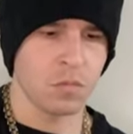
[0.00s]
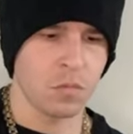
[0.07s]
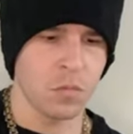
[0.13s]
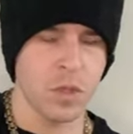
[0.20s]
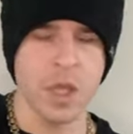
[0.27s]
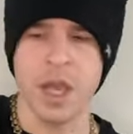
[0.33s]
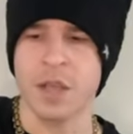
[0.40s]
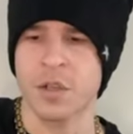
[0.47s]

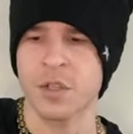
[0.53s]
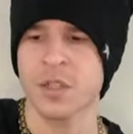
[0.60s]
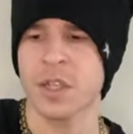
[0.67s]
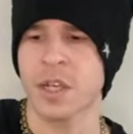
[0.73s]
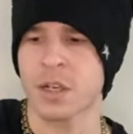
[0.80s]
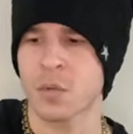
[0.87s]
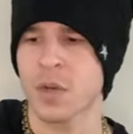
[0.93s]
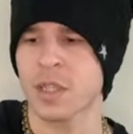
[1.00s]
Yeah, you're
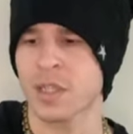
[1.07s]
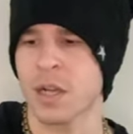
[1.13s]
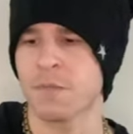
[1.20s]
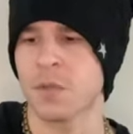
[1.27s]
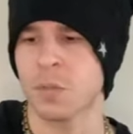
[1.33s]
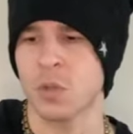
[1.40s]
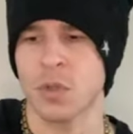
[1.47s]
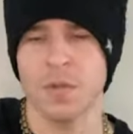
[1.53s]
sticking to what's
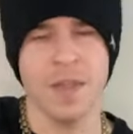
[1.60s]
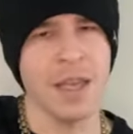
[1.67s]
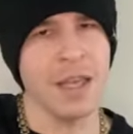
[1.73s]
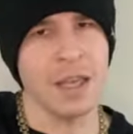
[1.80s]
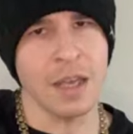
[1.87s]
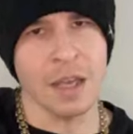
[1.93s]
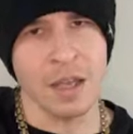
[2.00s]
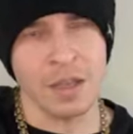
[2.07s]
comfortable.
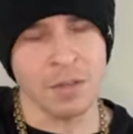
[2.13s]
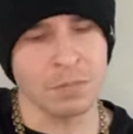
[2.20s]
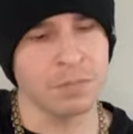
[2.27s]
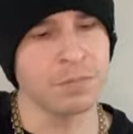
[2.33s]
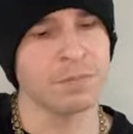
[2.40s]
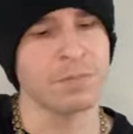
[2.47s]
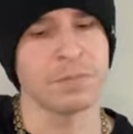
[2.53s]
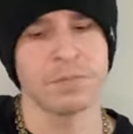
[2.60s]

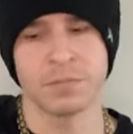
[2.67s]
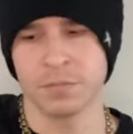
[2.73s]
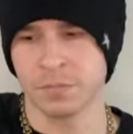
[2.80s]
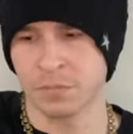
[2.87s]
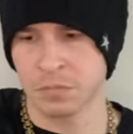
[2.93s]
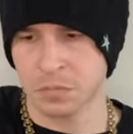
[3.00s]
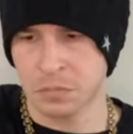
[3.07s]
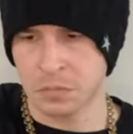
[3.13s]

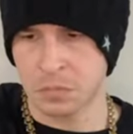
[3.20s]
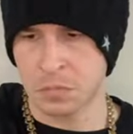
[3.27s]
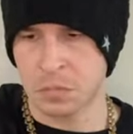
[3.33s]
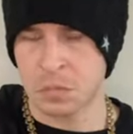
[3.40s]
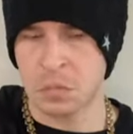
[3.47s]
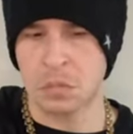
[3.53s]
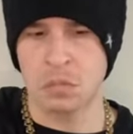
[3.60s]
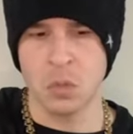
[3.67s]

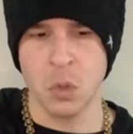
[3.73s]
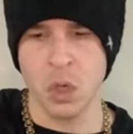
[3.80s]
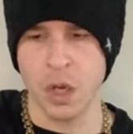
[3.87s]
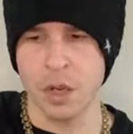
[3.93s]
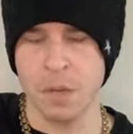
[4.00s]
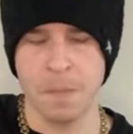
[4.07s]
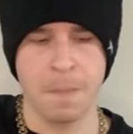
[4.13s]
Okay.